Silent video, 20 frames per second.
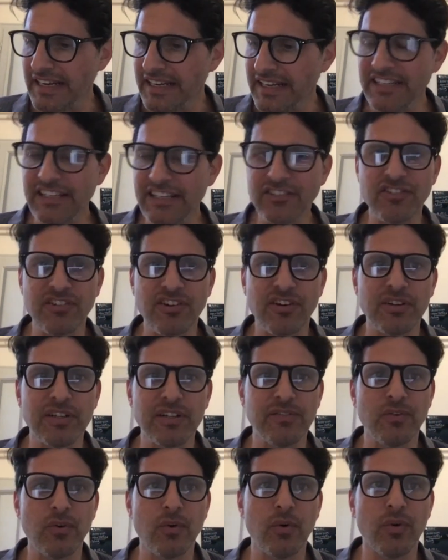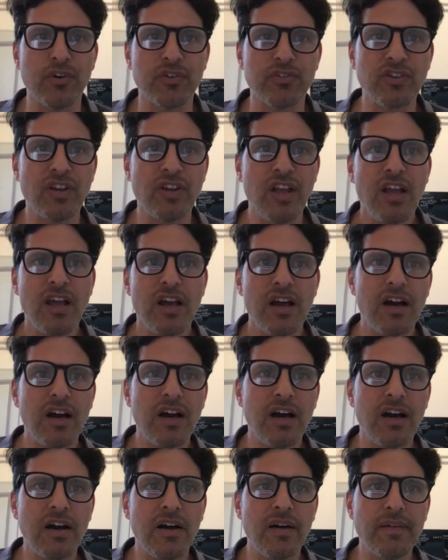Not necessarily, of course,
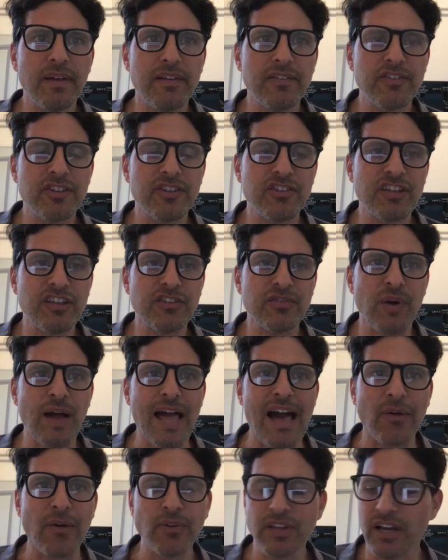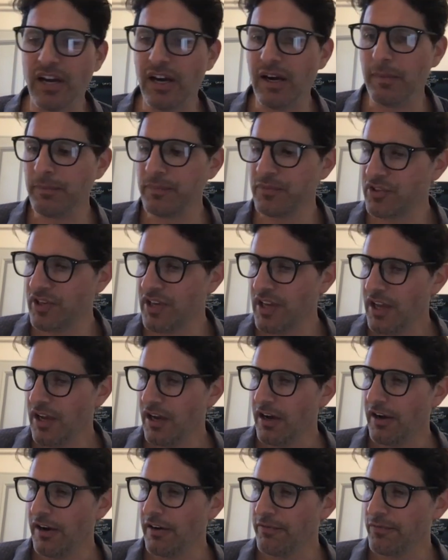uh, successful outcomes
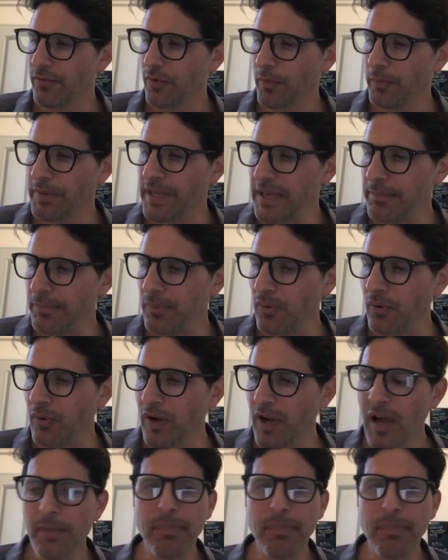uh, for people,